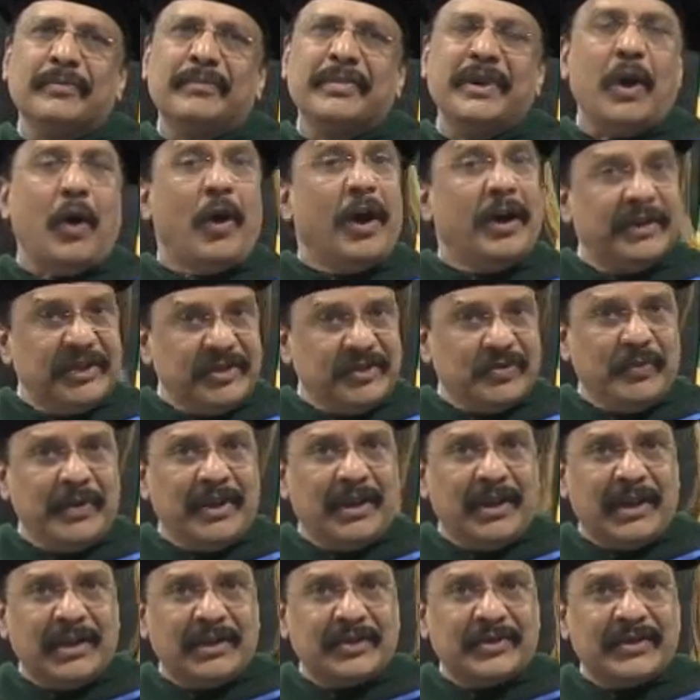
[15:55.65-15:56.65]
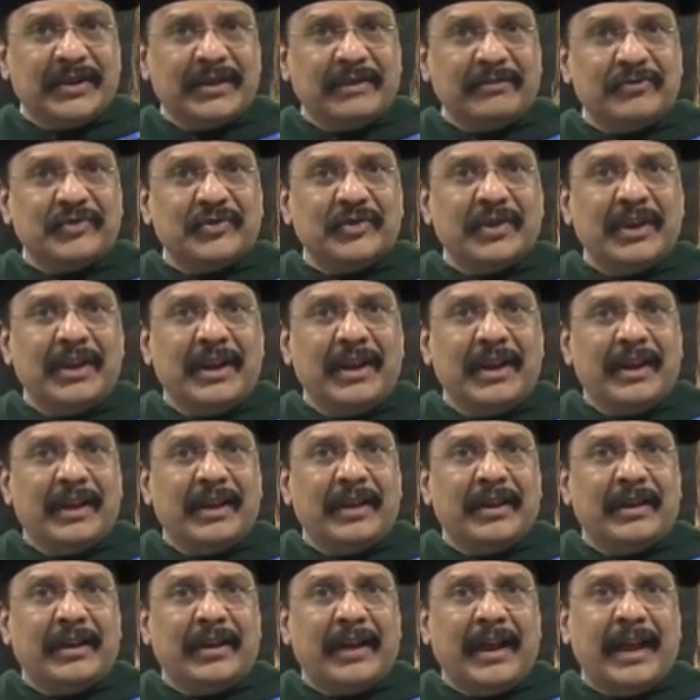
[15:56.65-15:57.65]
be honest with ourselves,
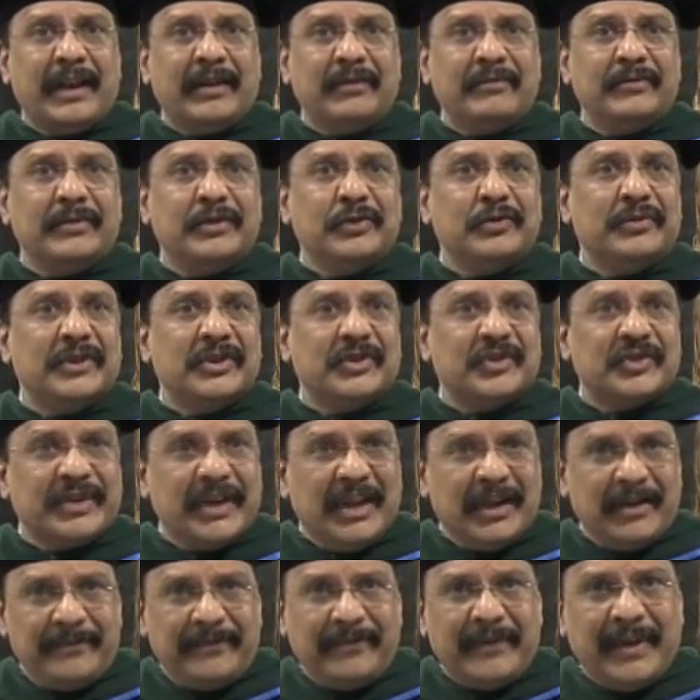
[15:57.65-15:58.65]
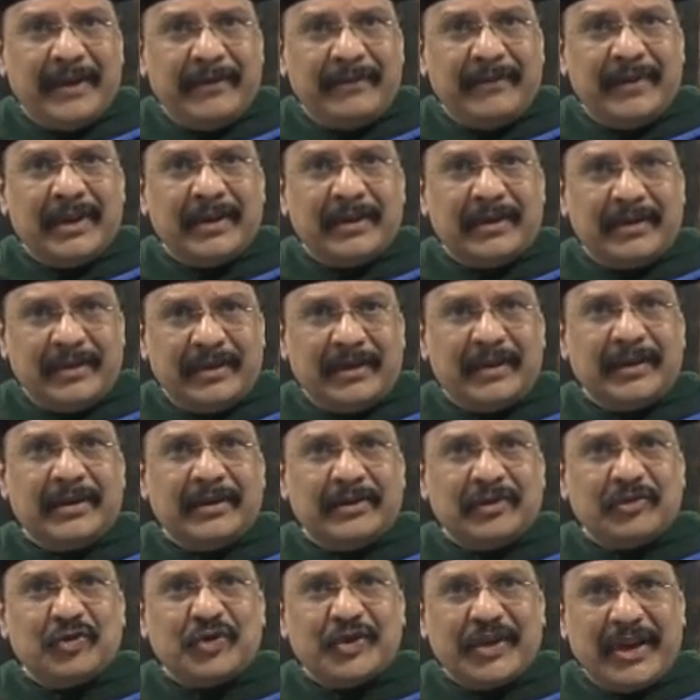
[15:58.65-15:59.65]
do a self
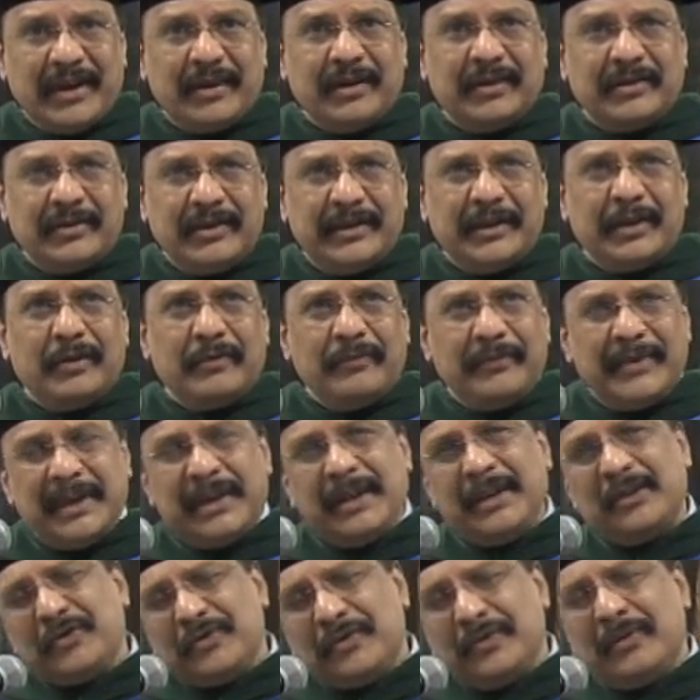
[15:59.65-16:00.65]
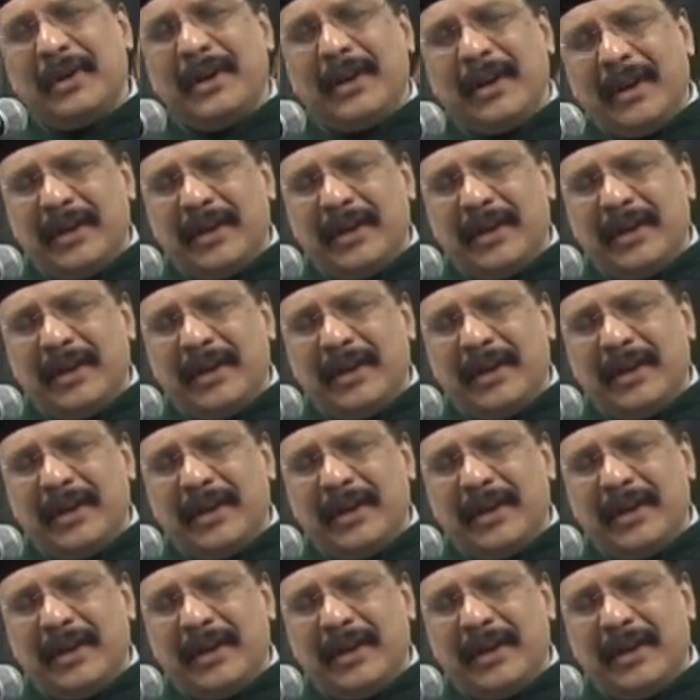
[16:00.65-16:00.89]
check. We need to